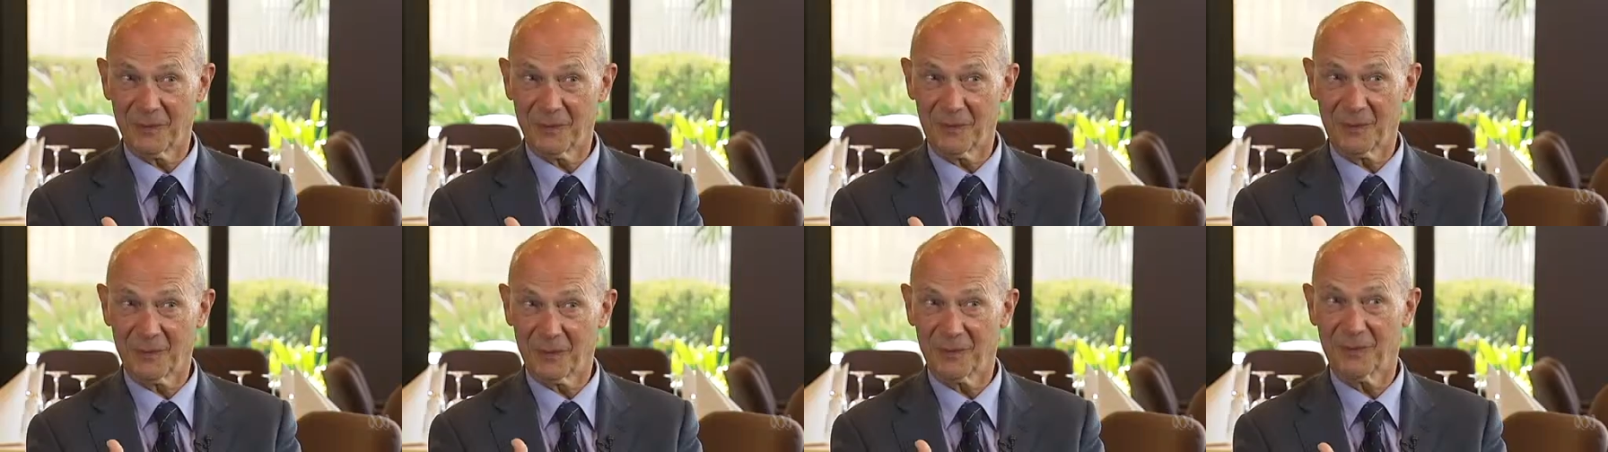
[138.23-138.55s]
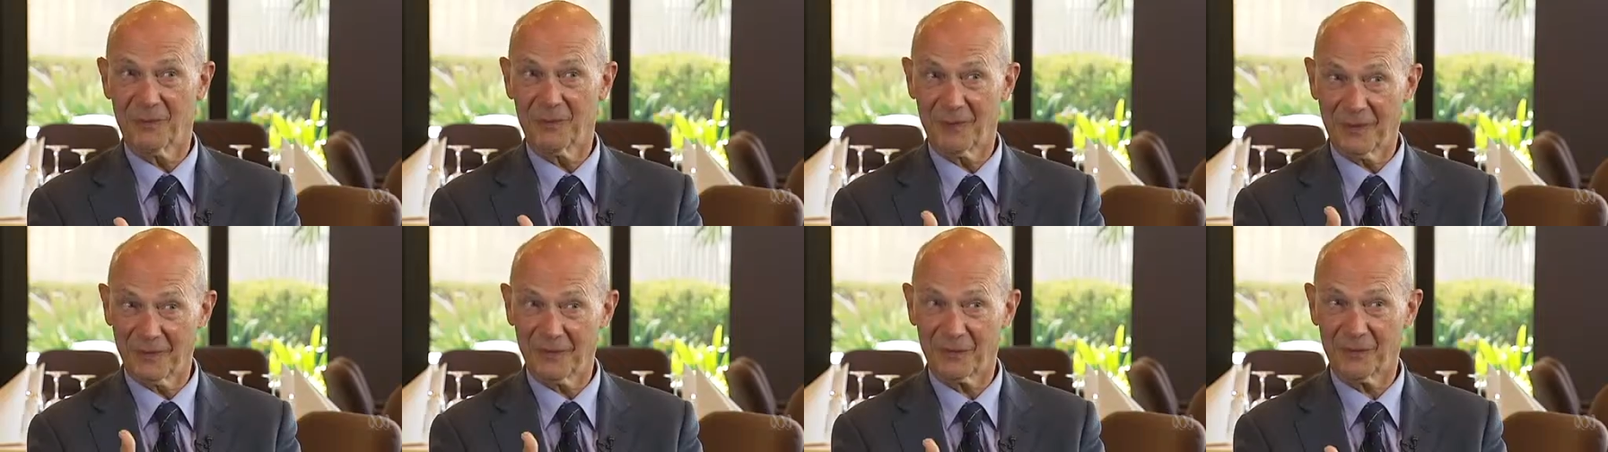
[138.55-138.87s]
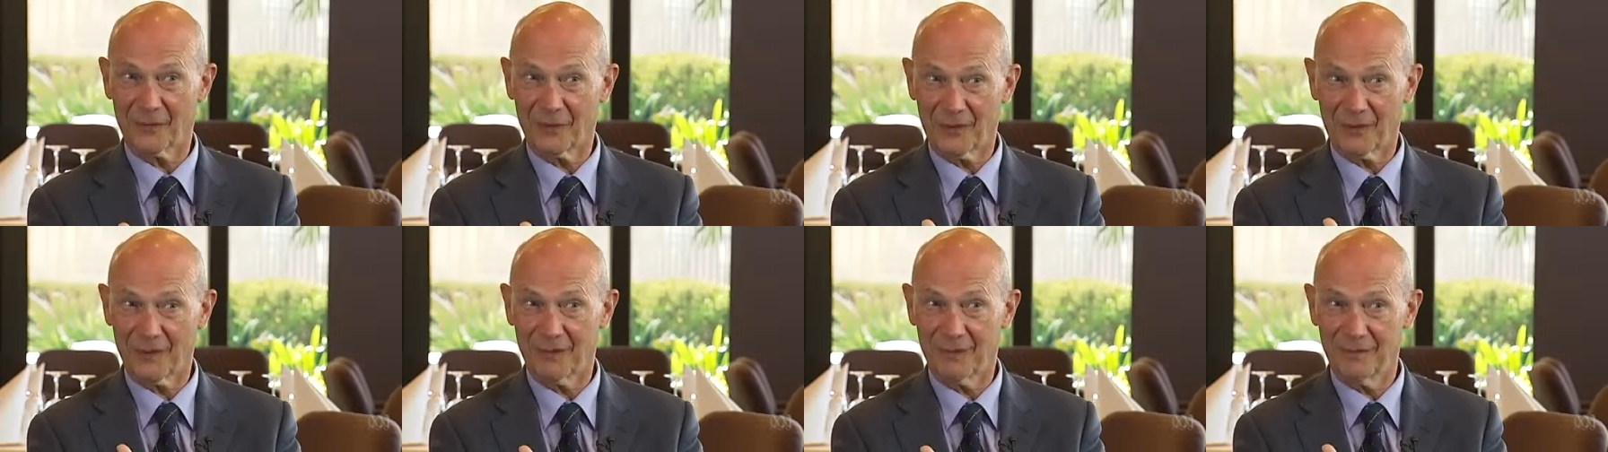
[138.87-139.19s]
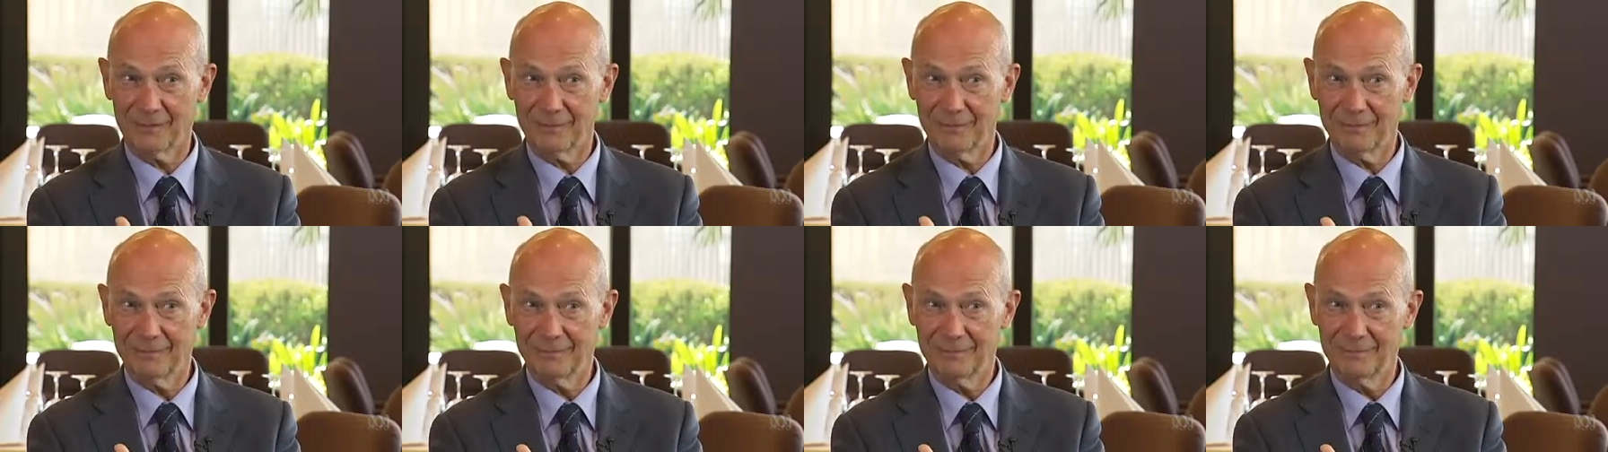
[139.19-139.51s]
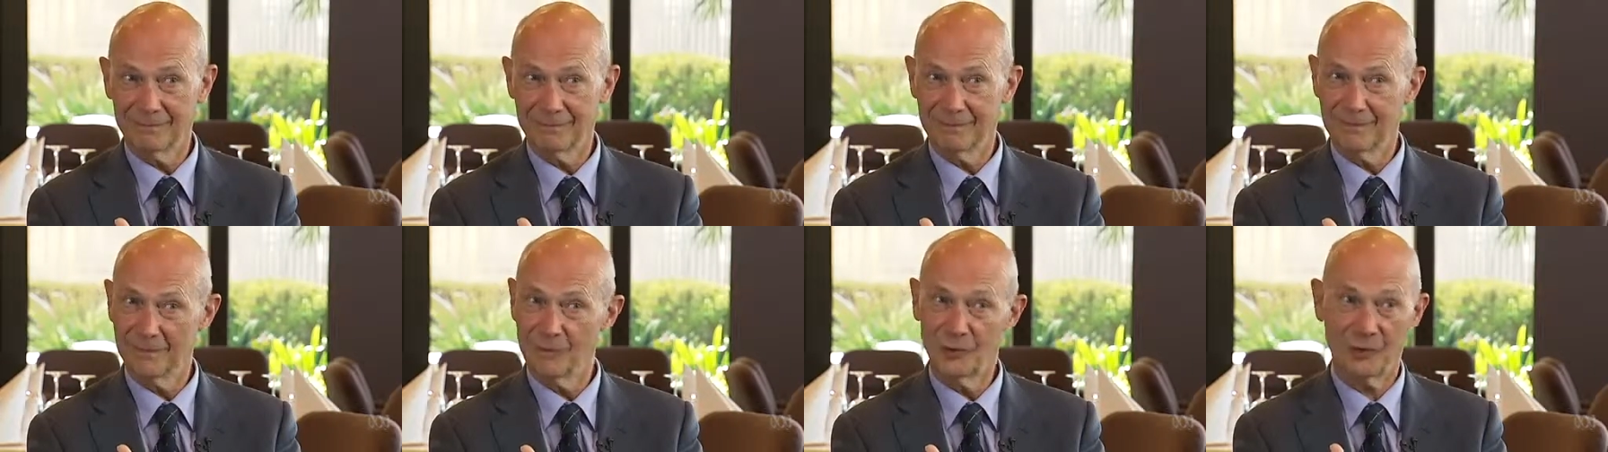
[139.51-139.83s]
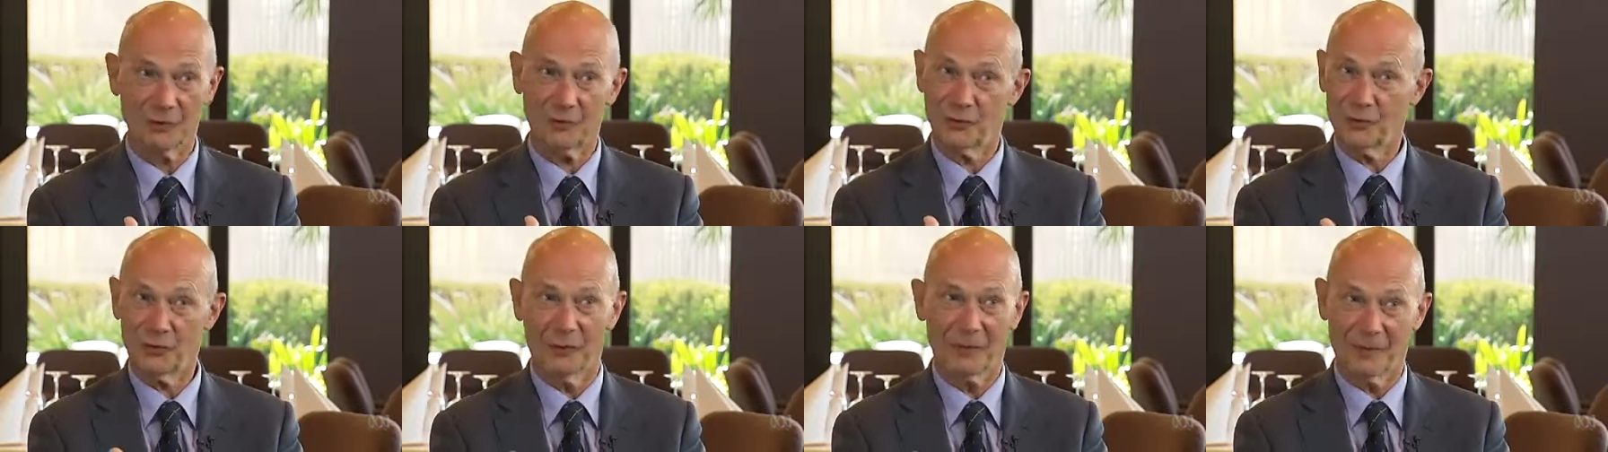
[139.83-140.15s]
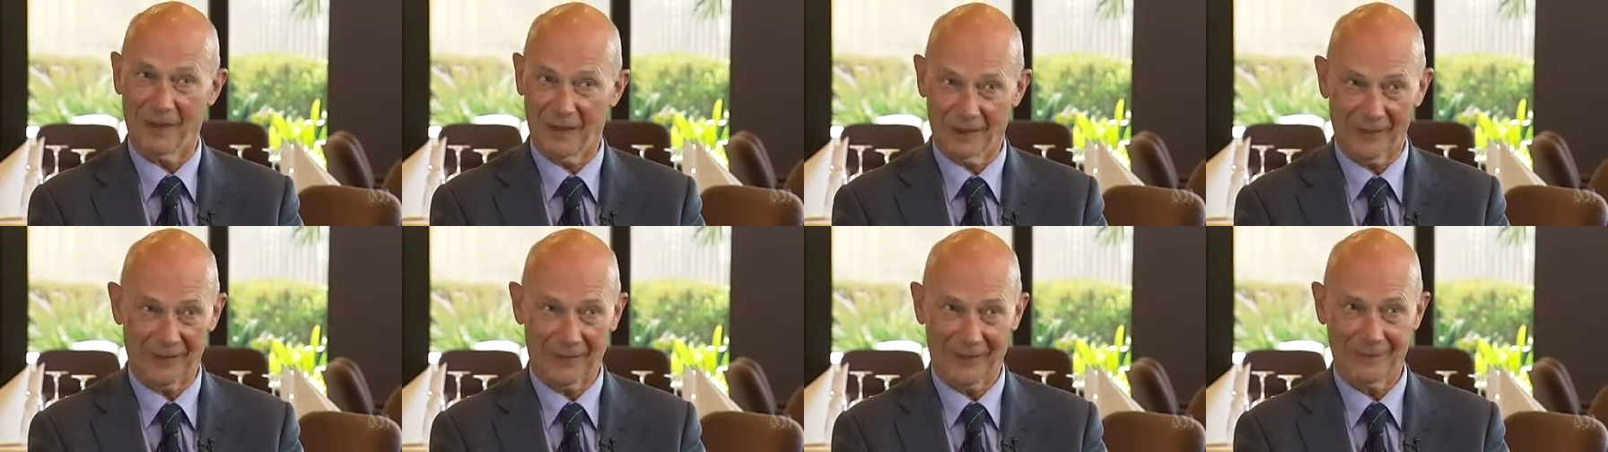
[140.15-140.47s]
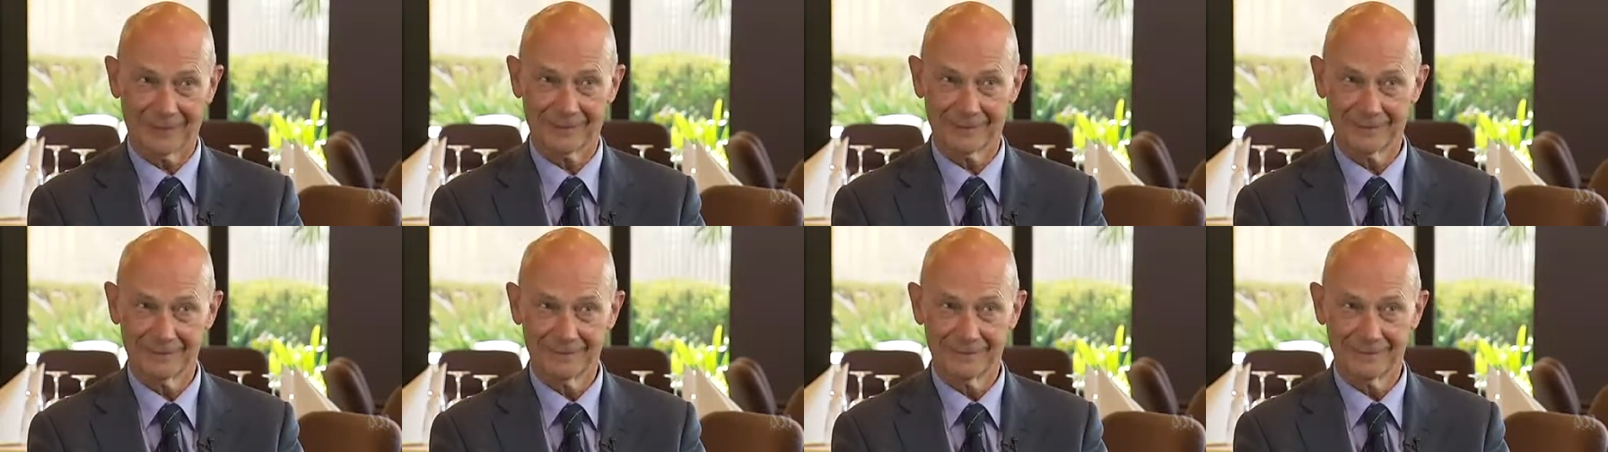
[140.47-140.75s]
if you're an investor there? Not sure about that.